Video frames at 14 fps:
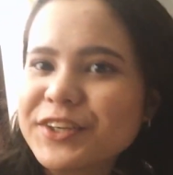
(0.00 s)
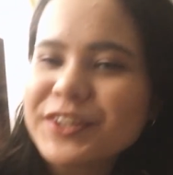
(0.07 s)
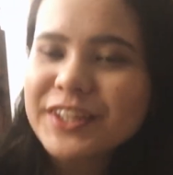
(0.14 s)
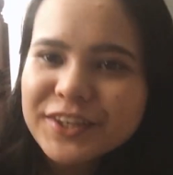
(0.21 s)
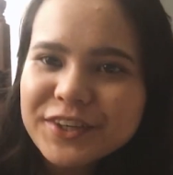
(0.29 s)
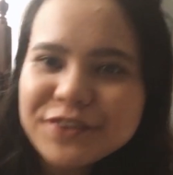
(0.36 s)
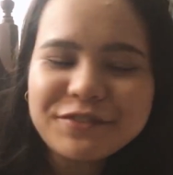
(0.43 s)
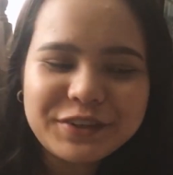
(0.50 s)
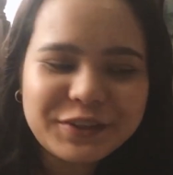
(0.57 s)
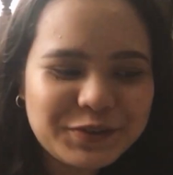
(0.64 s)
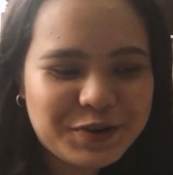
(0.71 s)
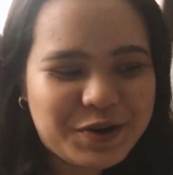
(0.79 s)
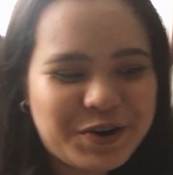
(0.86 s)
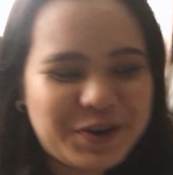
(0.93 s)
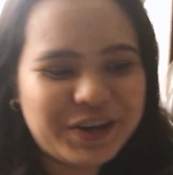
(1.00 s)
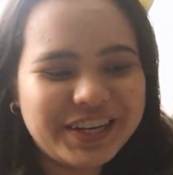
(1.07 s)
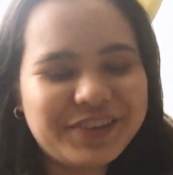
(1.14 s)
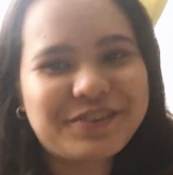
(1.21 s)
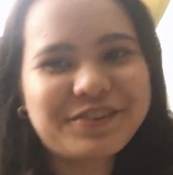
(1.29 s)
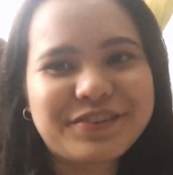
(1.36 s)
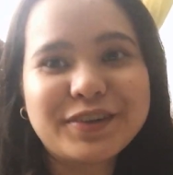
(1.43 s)
yun lang yung video ko
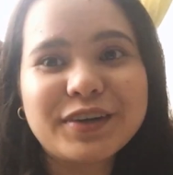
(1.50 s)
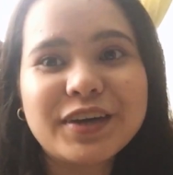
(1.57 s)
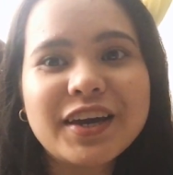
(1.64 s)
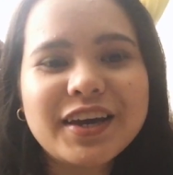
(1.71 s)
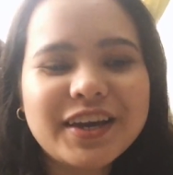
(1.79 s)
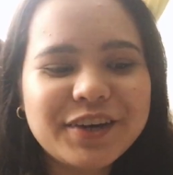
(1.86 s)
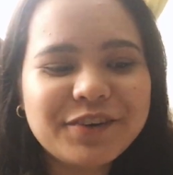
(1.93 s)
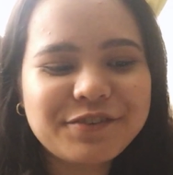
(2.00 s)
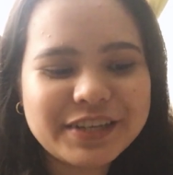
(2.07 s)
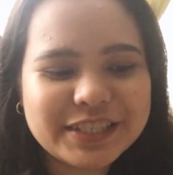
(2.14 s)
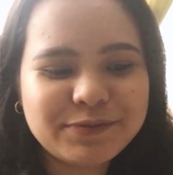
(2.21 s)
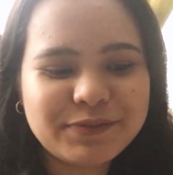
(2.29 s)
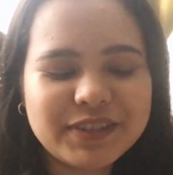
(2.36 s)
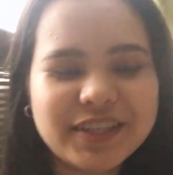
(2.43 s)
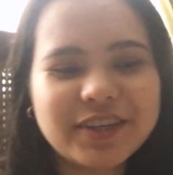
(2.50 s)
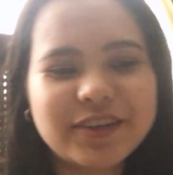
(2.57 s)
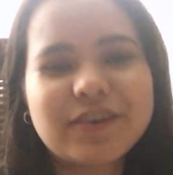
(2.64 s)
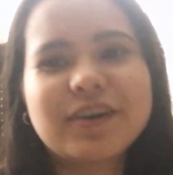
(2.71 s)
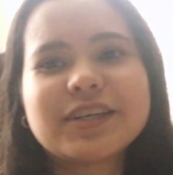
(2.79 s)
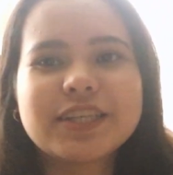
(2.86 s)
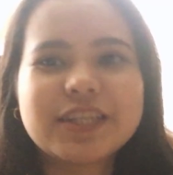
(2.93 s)
nung first meeting
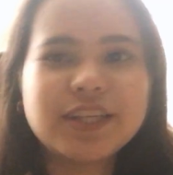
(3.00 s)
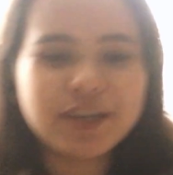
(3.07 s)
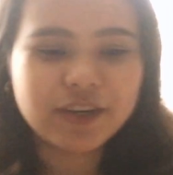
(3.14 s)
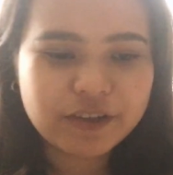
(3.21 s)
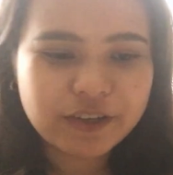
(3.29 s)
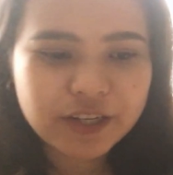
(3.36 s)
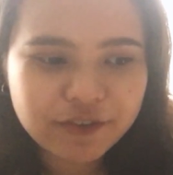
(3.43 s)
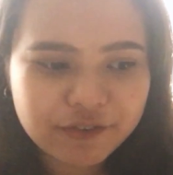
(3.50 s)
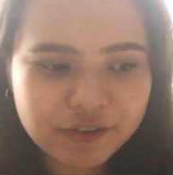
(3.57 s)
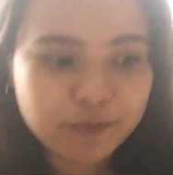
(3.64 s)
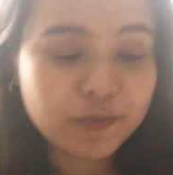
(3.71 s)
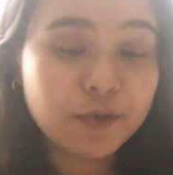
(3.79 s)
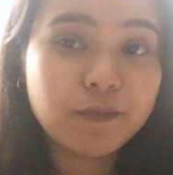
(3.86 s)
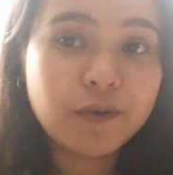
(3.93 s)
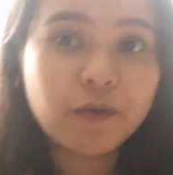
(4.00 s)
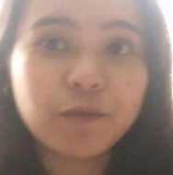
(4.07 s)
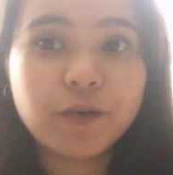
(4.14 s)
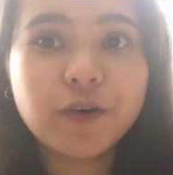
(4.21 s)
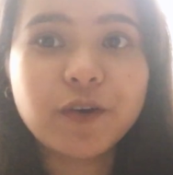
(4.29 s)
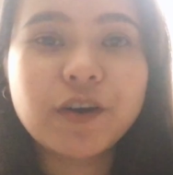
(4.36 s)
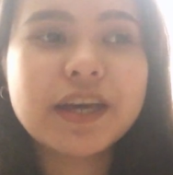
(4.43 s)
ko kasi hindi ako na-film ng mom
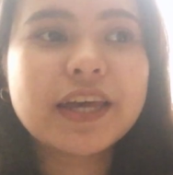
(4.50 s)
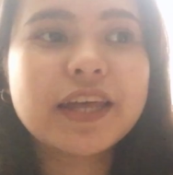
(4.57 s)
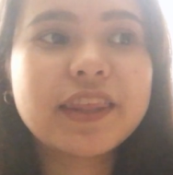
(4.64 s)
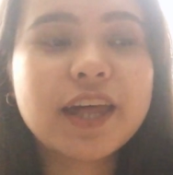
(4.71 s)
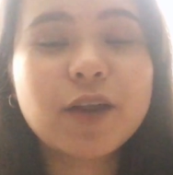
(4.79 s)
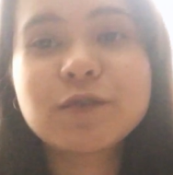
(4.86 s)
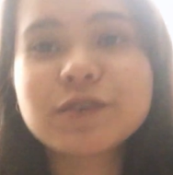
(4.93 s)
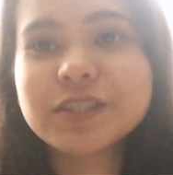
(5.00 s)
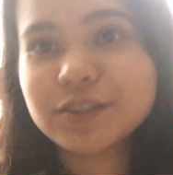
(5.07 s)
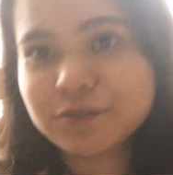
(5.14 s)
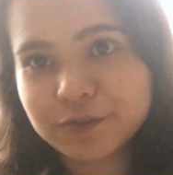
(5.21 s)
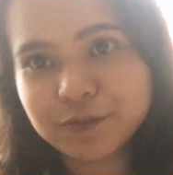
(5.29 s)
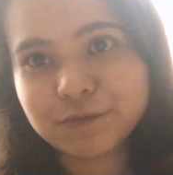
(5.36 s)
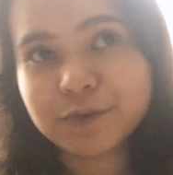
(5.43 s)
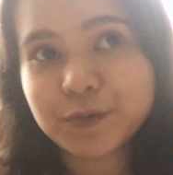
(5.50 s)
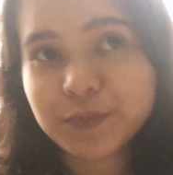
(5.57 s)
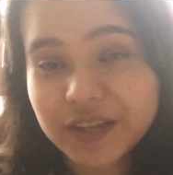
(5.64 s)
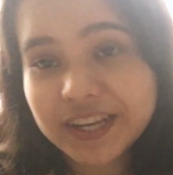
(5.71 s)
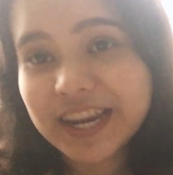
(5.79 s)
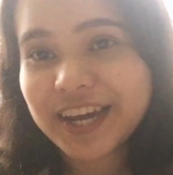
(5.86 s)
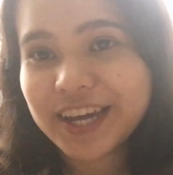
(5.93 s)
ko. And that was the,
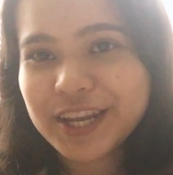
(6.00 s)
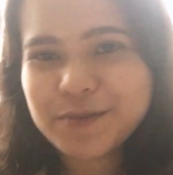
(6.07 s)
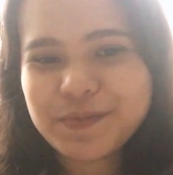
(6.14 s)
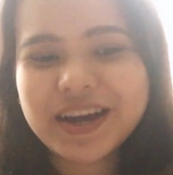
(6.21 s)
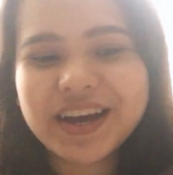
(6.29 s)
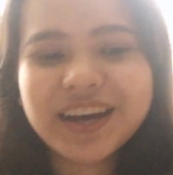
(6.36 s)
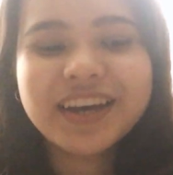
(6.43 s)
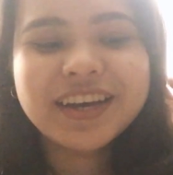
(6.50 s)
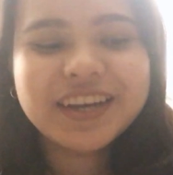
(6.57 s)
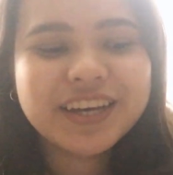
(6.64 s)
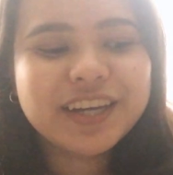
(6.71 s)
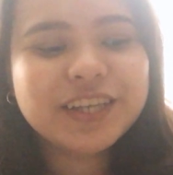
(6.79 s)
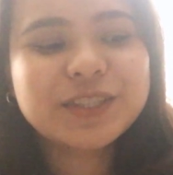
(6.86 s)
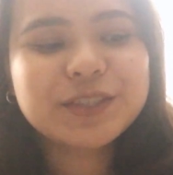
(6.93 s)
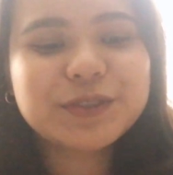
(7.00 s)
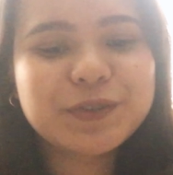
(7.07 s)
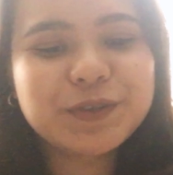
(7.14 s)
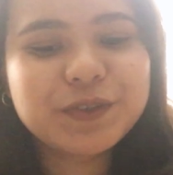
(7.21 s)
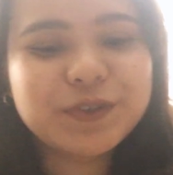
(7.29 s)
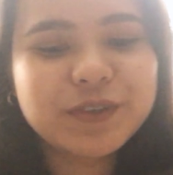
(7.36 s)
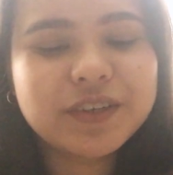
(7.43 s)
from the client pa. So,
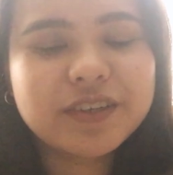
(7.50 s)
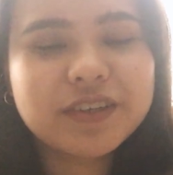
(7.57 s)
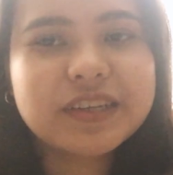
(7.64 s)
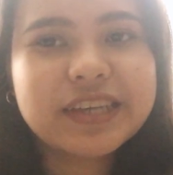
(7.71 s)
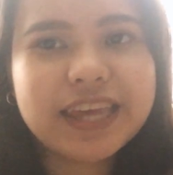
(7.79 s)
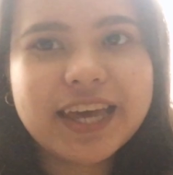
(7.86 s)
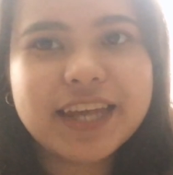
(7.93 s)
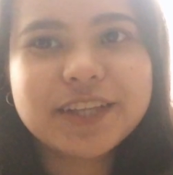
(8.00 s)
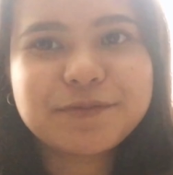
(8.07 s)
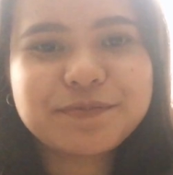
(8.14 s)
yeah,